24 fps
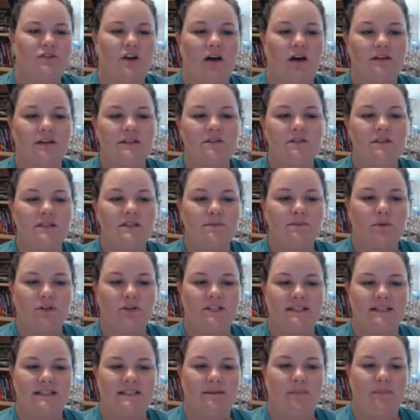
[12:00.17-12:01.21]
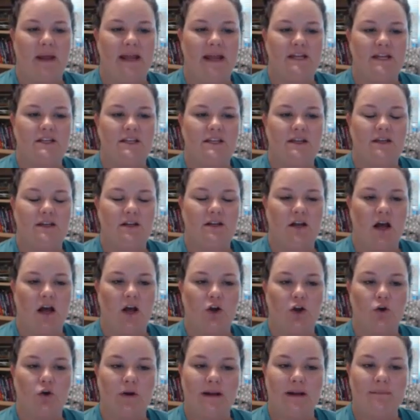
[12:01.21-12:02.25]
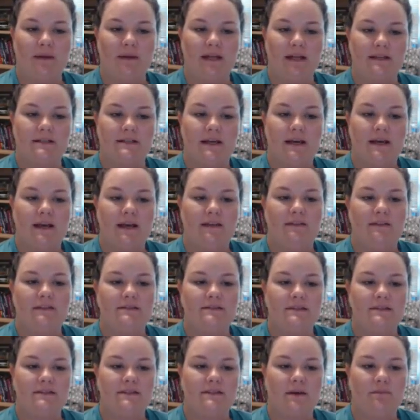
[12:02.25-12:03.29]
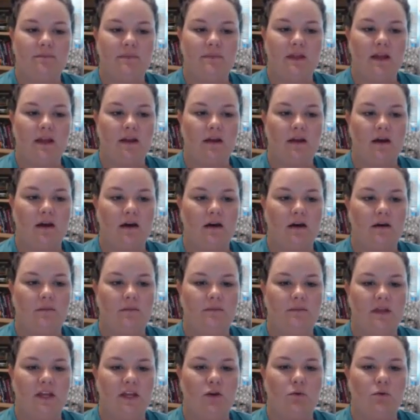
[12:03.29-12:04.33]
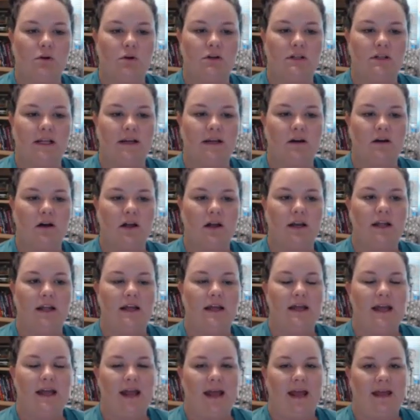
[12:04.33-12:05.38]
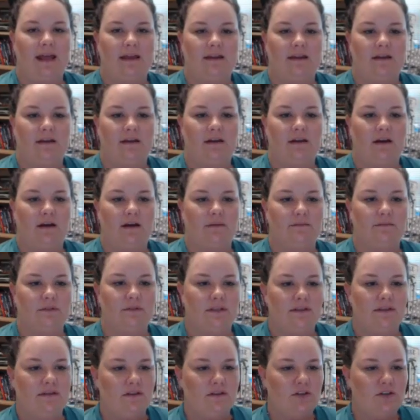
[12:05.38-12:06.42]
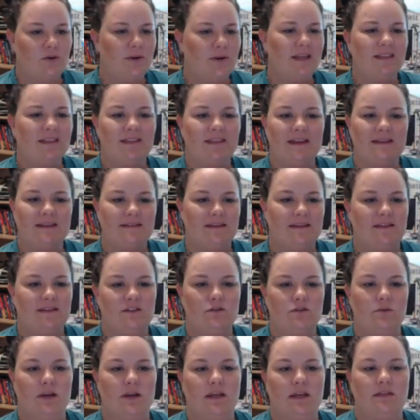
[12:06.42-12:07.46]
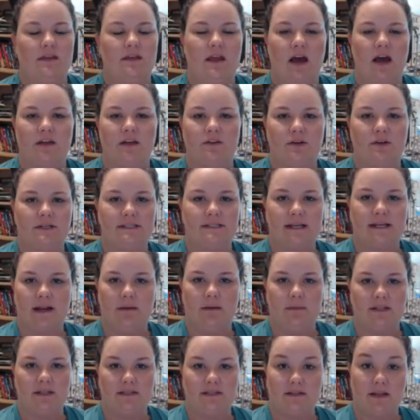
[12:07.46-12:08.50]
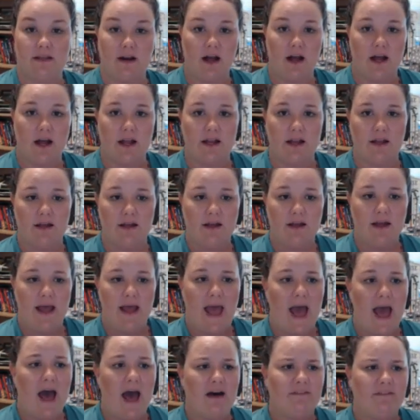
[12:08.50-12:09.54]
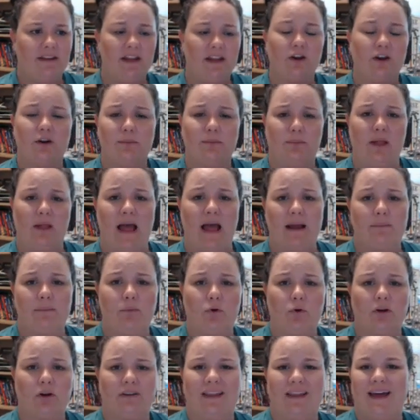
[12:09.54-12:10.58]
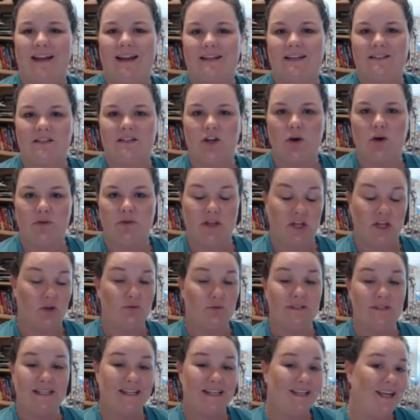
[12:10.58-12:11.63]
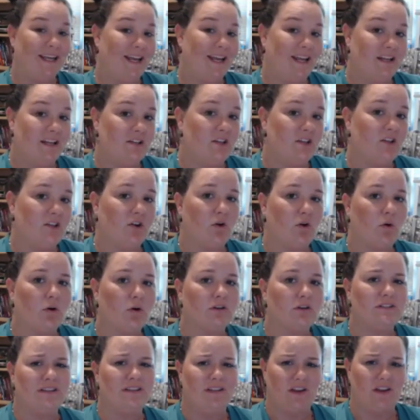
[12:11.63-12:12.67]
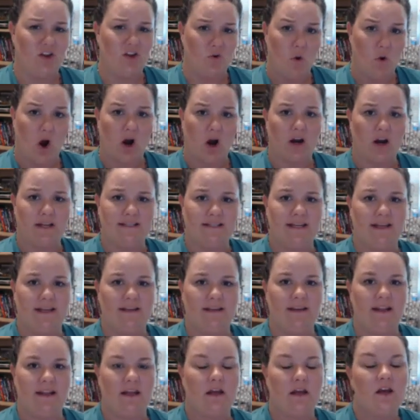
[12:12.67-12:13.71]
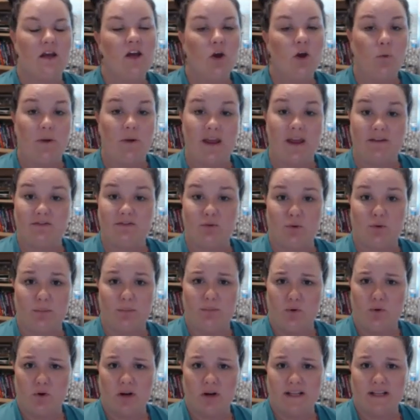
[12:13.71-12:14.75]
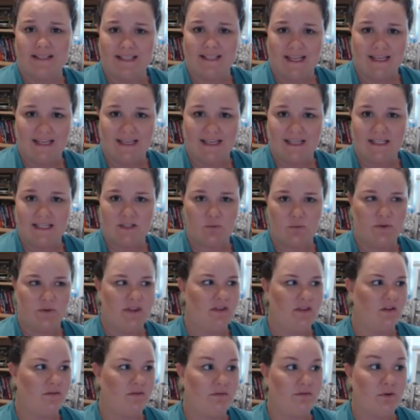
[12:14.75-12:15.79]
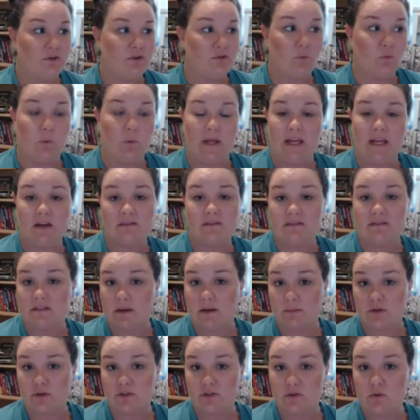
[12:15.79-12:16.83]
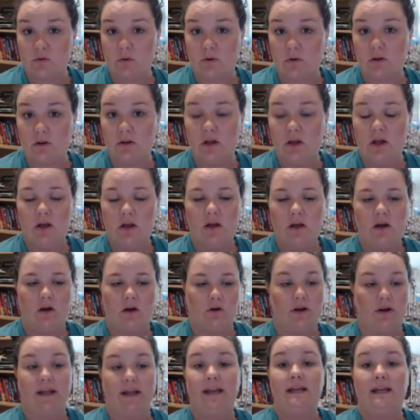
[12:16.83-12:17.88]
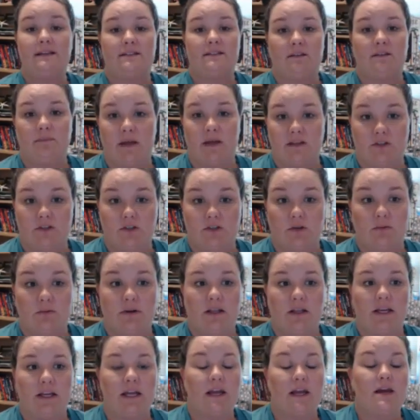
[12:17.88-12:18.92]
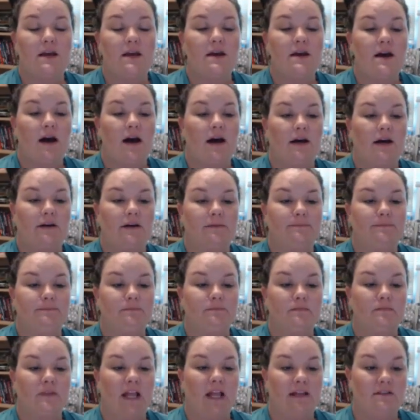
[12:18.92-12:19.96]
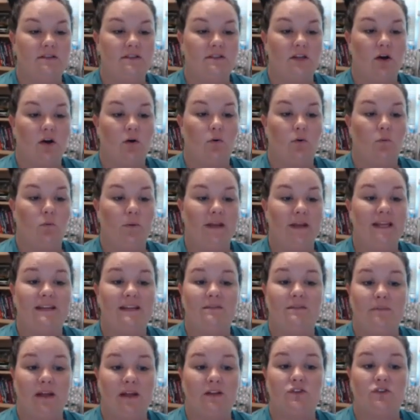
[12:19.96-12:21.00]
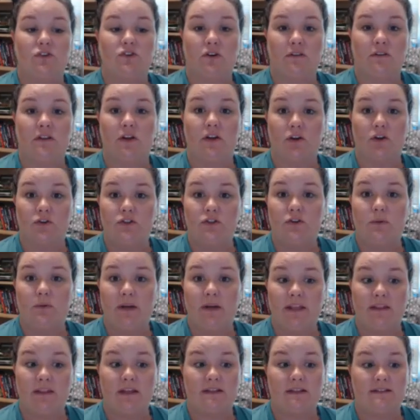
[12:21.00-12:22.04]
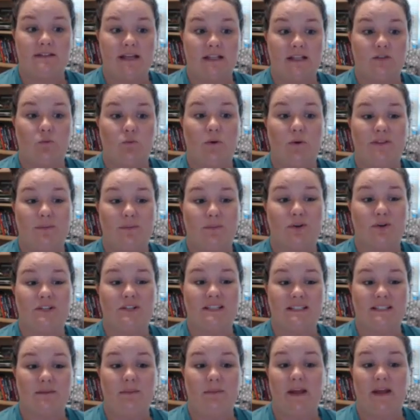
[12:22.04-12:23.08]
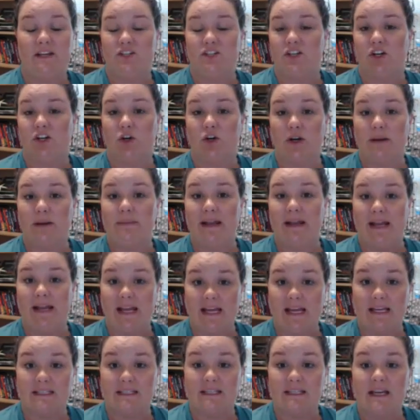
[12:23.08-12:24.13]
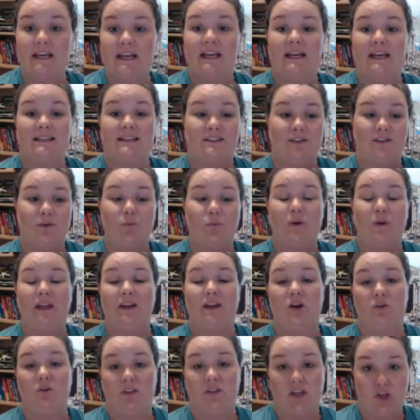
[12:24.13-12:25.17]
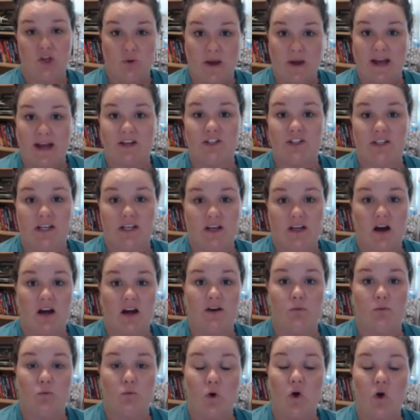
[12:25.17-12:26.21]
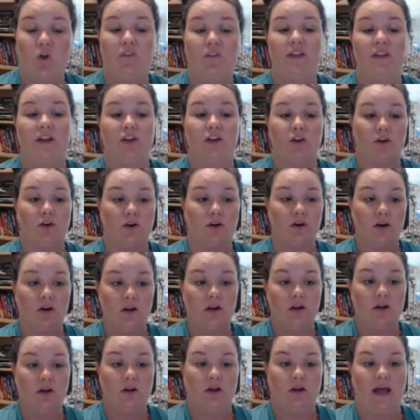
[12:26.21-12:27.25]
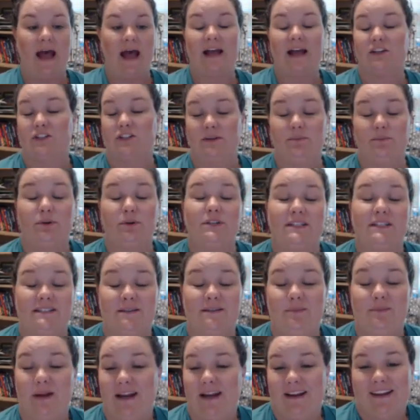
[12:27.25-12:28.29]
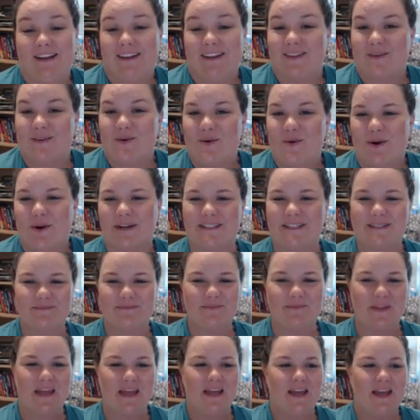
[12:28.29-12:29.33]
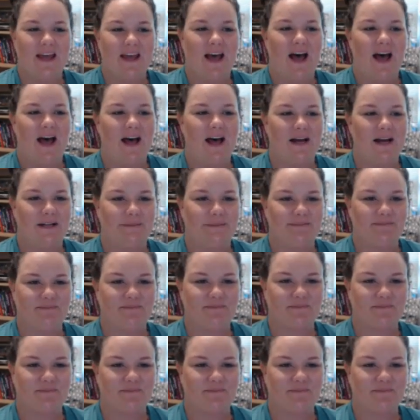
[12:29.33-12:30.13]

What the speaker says: also this participation agreement. This is something that you will click on, and doing this and doing the other assignments that I have here in Blackboard let us know that you did get into the course and that you are attending. We have to report attendance within the first week of summer school or any semester really. And so we need to make sure that you're doing this. That's what the participation agreement is so that we know that you actually got enrolled, that you're actually participating in the course. All